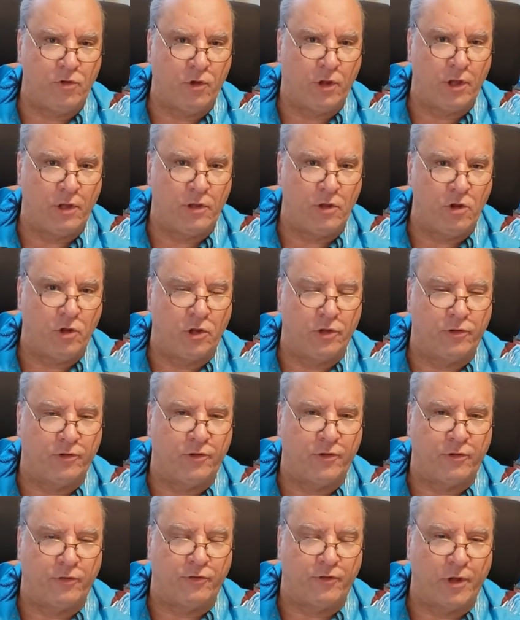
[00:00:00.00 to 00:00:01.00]
You could
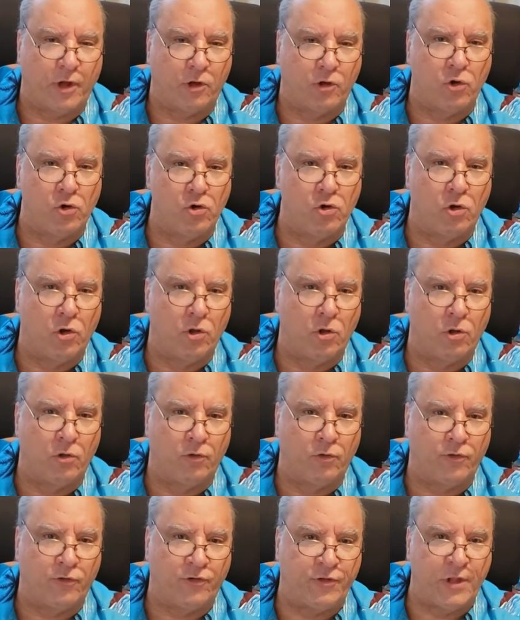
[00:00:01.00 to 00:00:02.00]
just
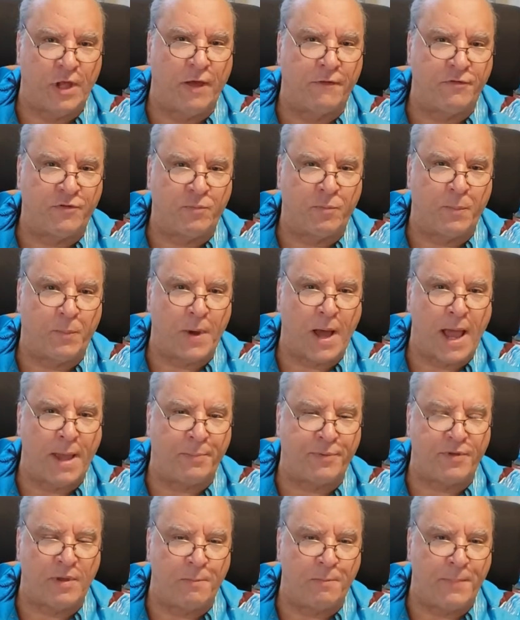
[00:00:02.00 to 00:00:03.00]
Google snuffs,
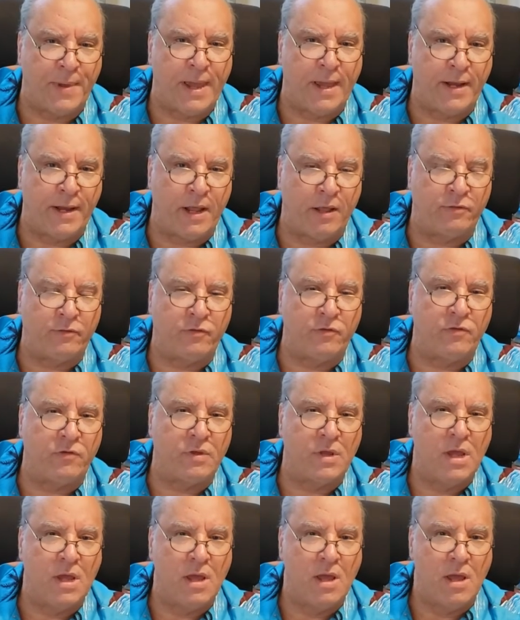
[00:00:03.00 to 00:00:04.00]
pipes, and
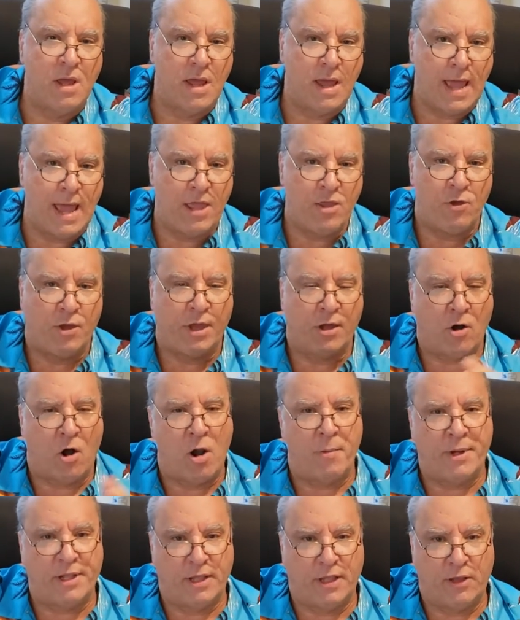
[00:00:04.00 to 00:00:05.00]
bayonets, and you get
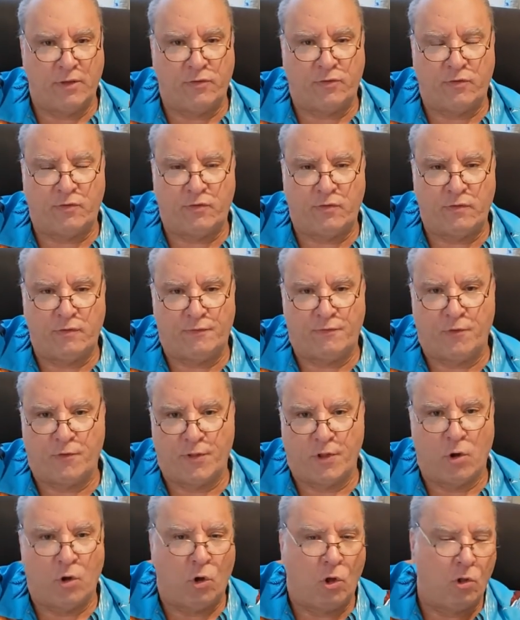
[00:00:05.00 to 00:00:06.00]
army lists for
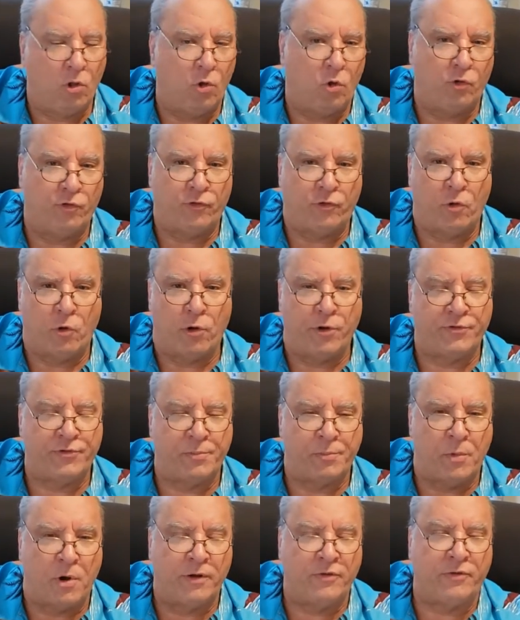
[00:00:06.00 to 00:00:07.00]
the whole horse
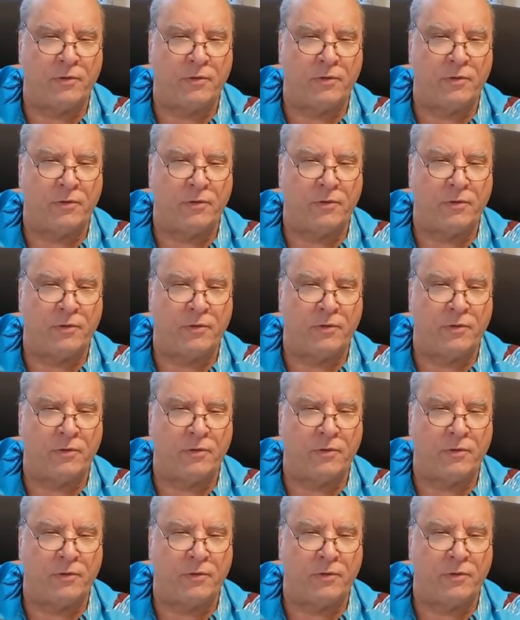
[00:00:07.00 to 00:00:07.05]
and